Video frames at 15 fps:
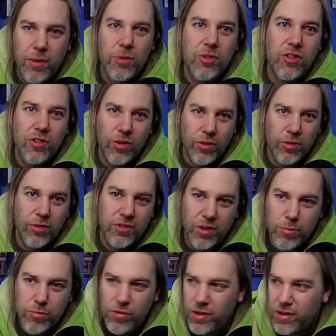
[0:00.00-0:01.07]
which is
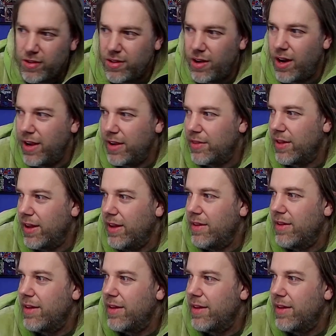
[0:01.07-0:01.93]
also brilliant. Like that.